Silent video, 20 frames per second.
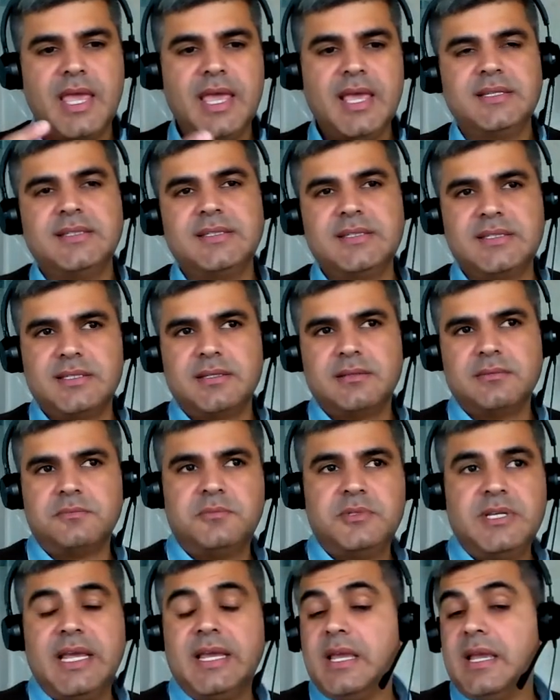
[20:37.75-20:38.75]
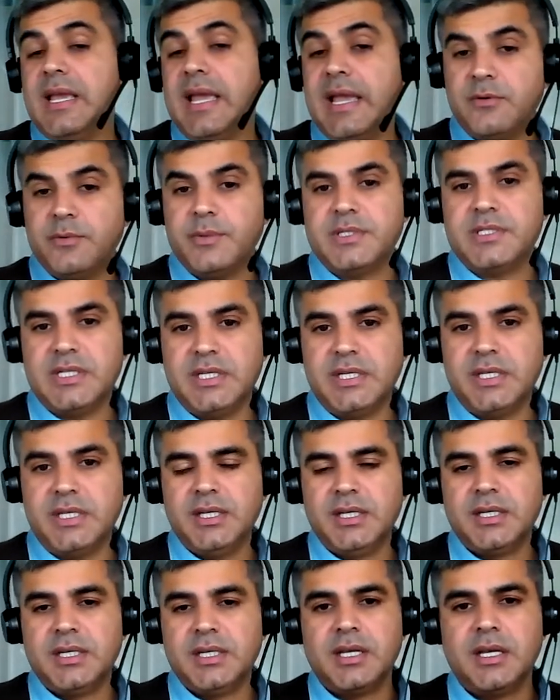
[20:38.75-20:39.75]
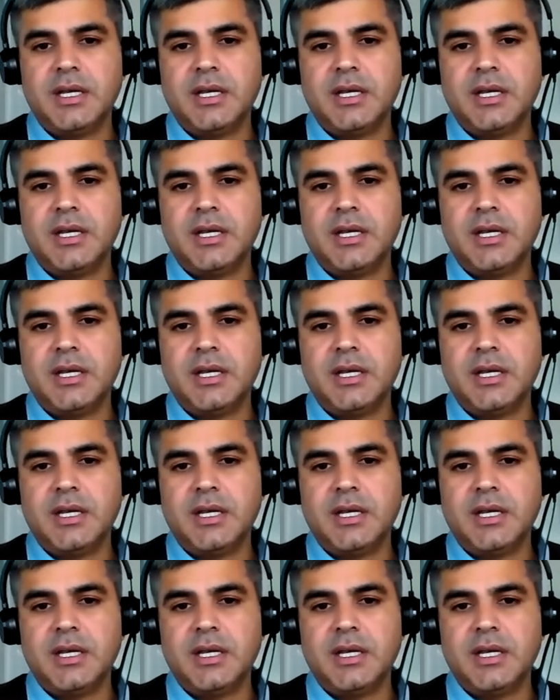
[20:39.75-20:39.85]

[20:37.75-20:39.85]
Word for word: is taking equity